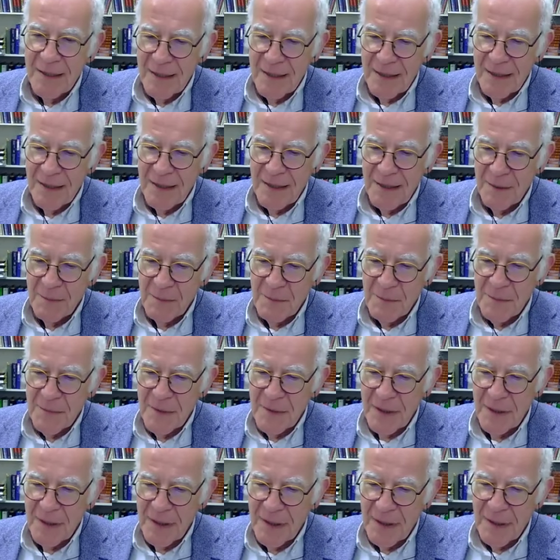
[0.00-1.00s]

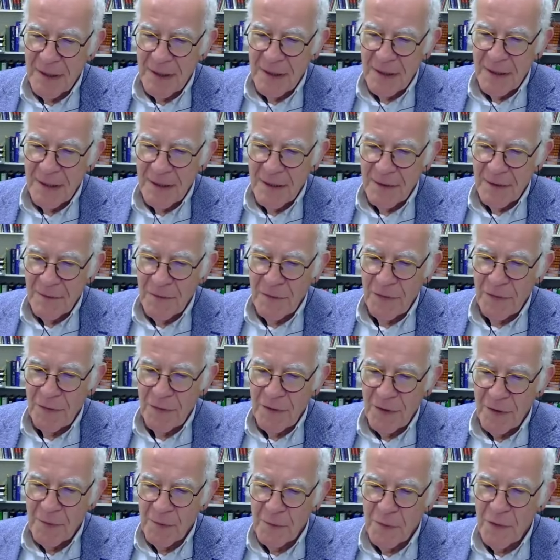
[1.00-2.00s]

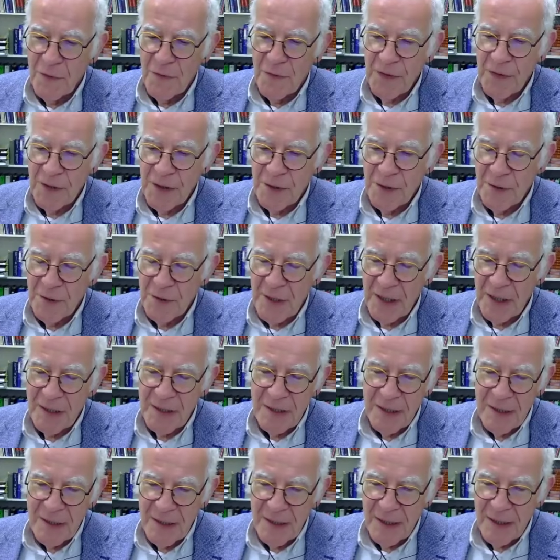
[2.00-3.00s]
For a movie, you
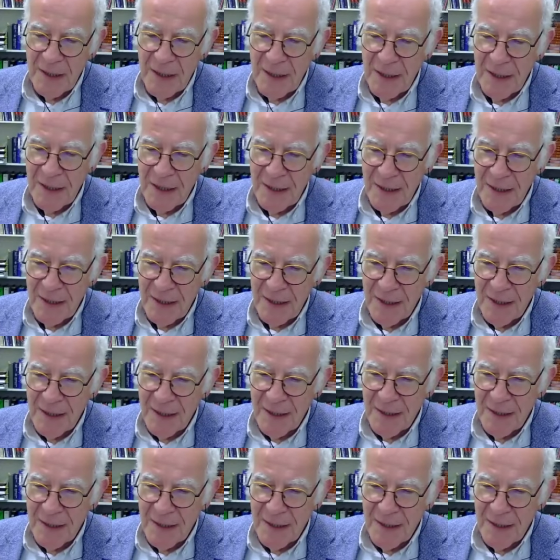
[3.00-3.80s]
can really